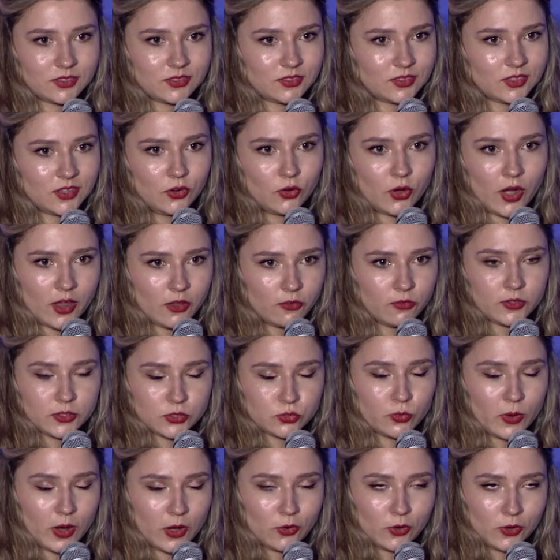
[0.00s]
life as
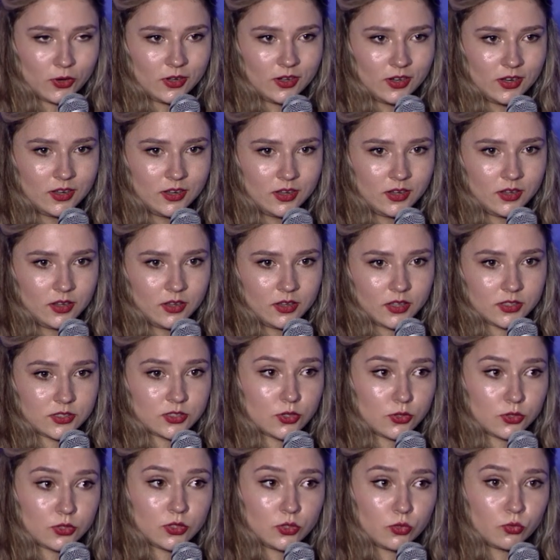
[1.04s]
well. A
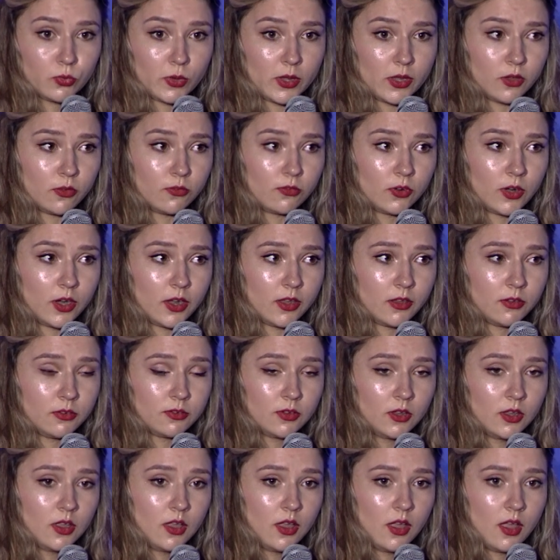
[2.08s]
certain way of life.
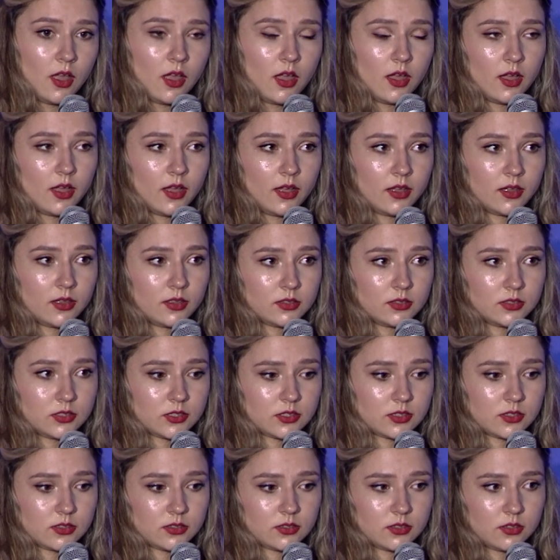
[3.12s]
And
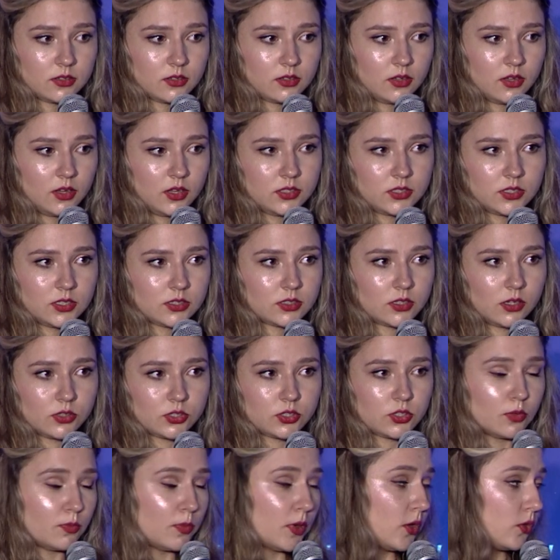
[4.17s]
it is also
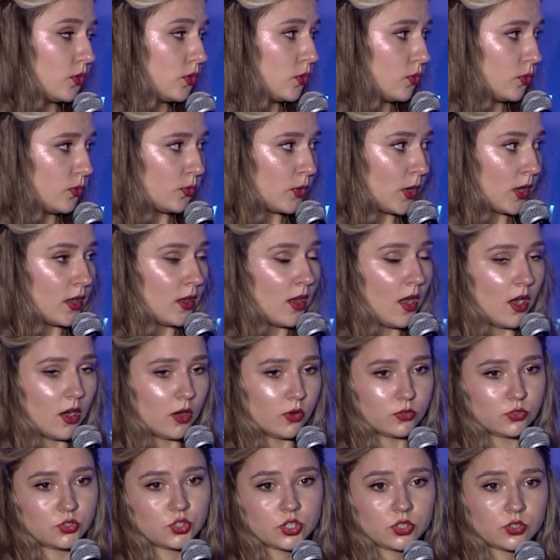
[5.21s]
about the way how
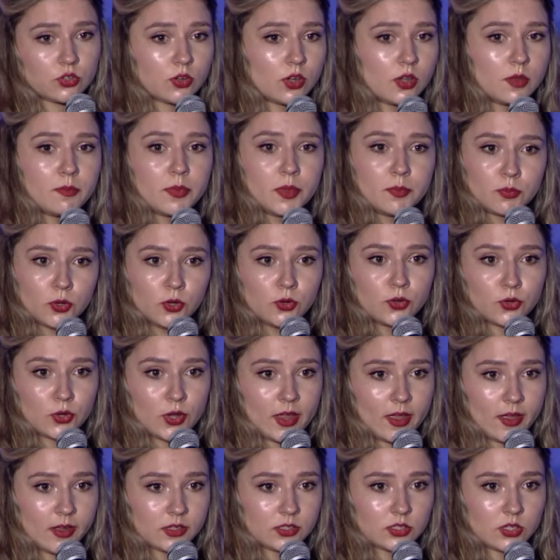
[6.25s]
generally people
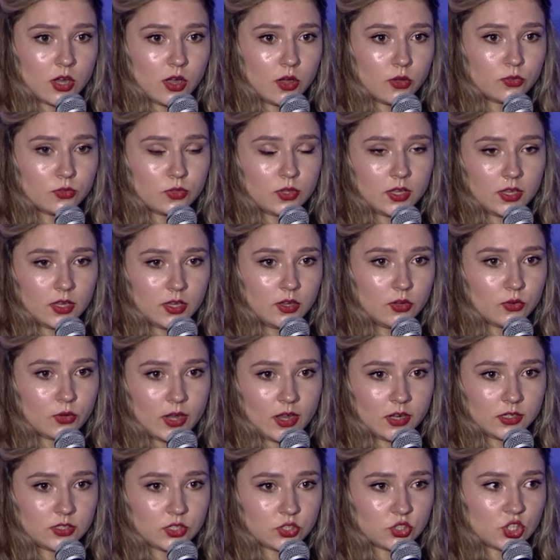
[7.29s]
react, how they
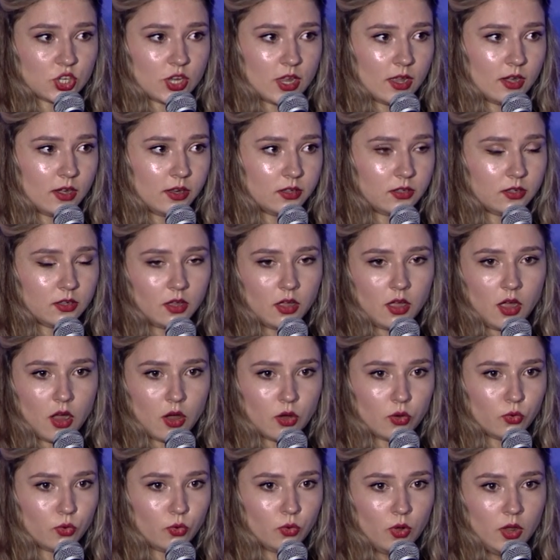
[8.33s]
react to challenge,
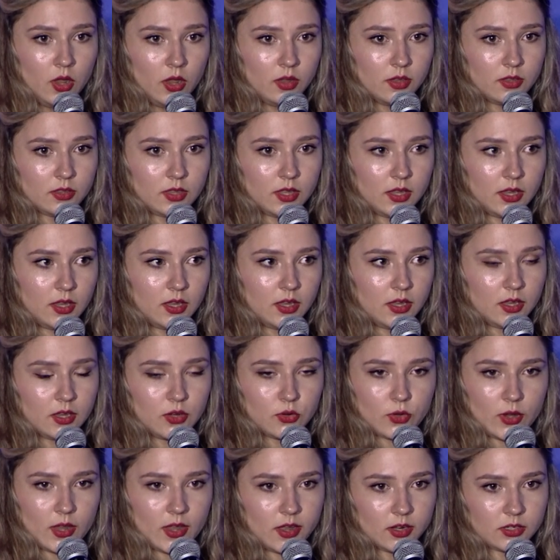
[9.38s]
how they
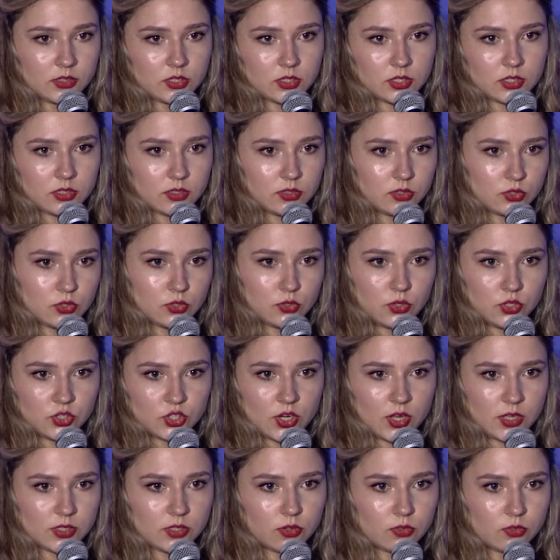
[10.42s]
react to each
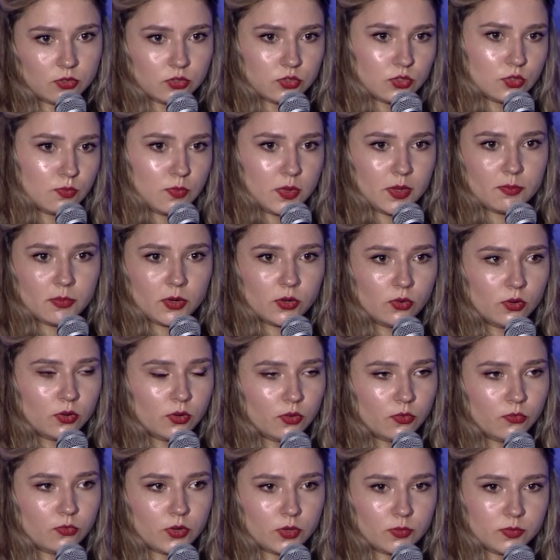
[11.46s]
other, to people
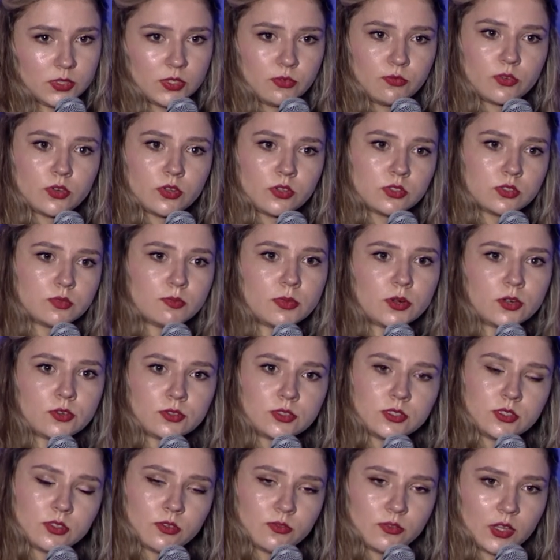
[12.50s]
from different
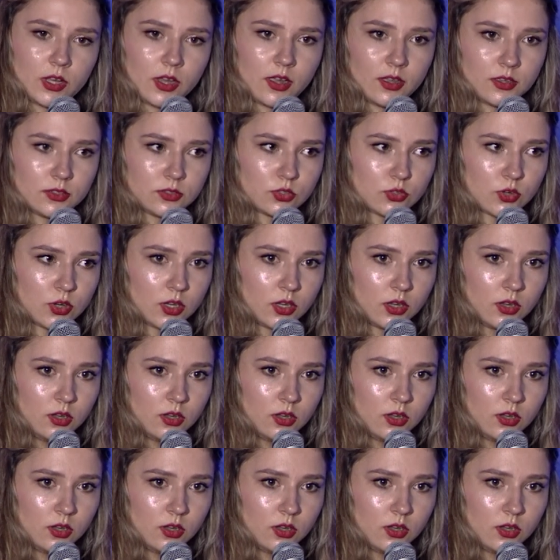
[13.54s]
parts of the country,